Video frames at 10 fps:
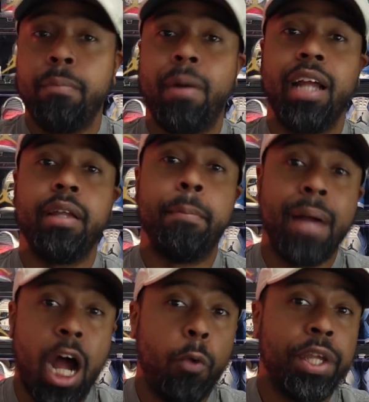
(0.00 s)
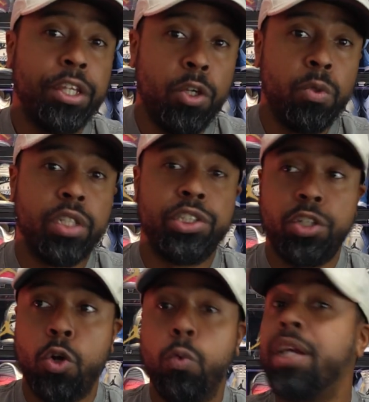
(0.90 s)
by empowering youth to
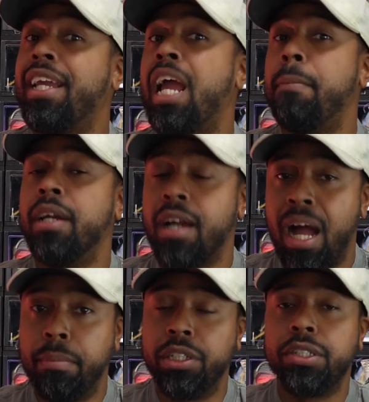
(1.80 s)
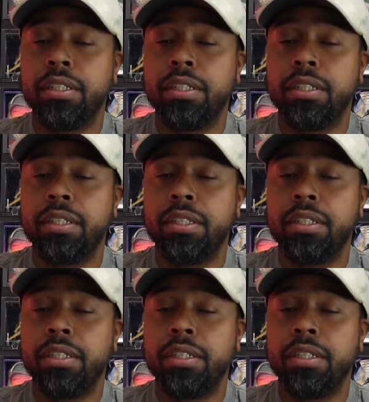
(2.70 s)
show what can be accomplished.